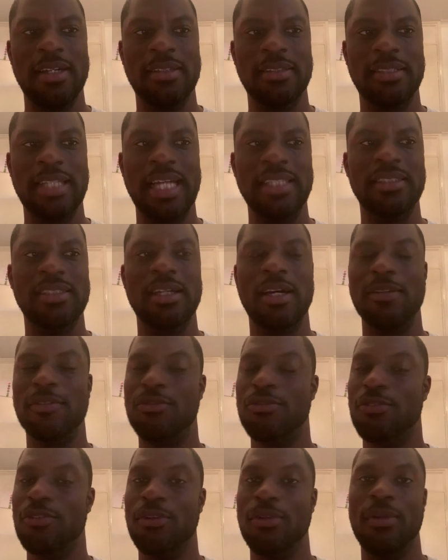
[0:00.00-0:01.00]
that's done
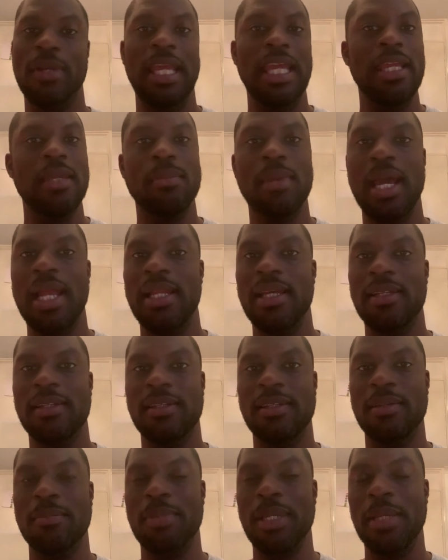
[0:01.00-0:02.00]
through
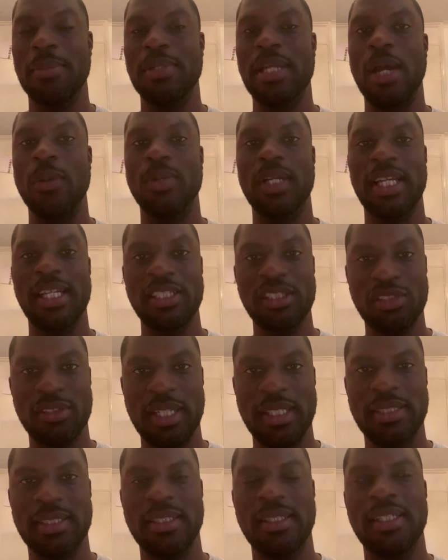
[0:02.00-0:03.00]
emailing the people that we're
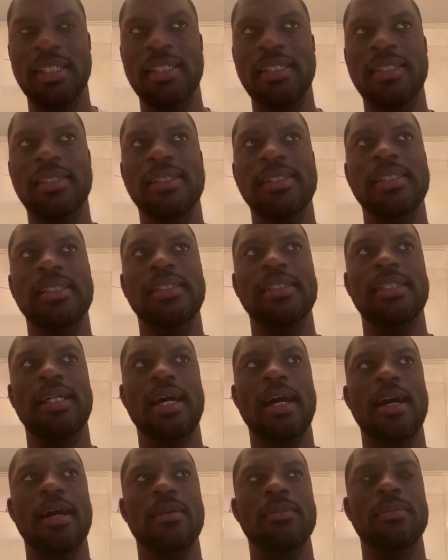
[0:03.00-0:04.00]
interested in,
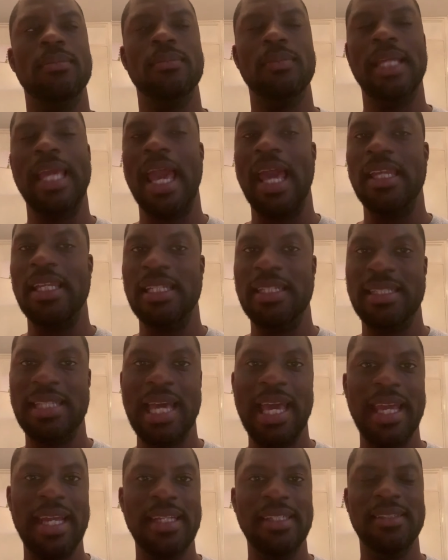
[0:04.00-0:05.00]
getting a
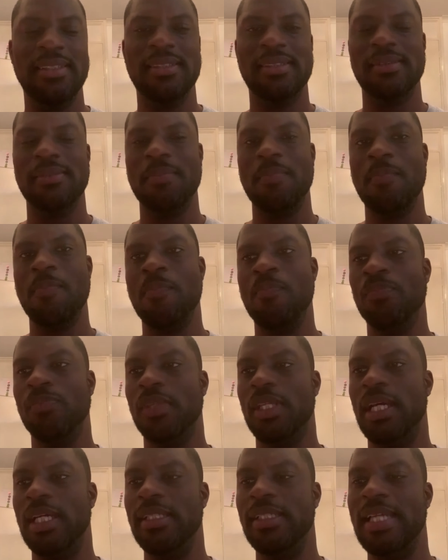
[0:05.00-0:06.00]
date,
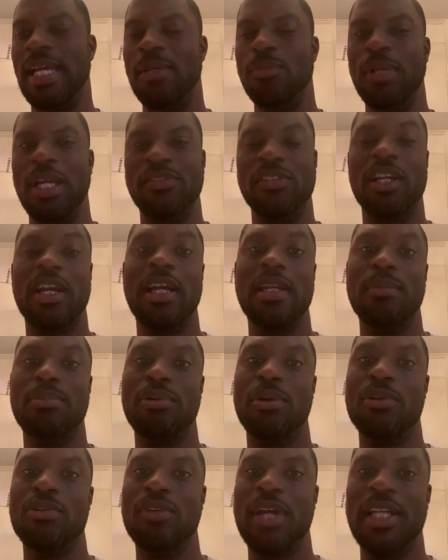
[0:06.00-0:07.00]
and then we have to kind of
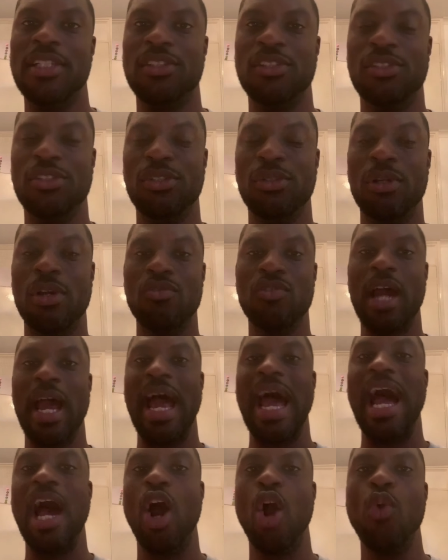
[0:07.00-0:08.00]
progress to, all right,
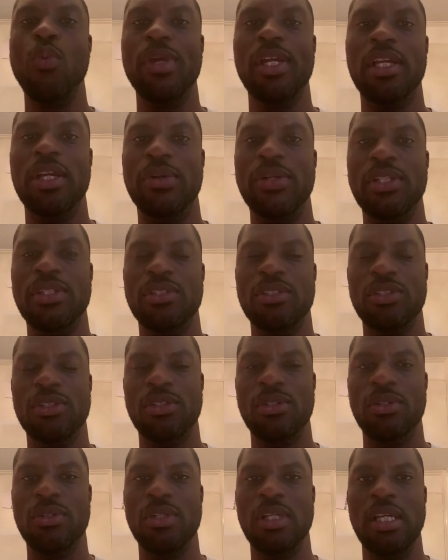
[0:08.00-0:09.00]
how are we going
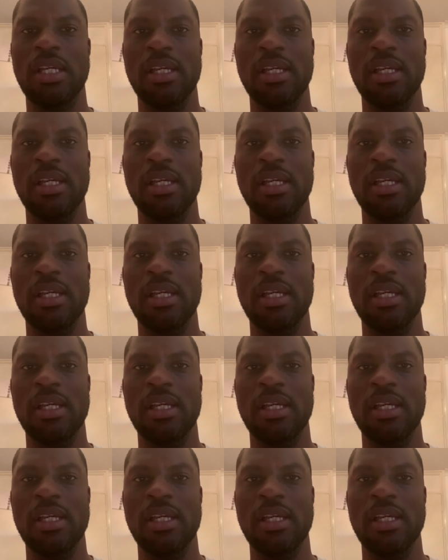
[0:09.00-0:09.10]
to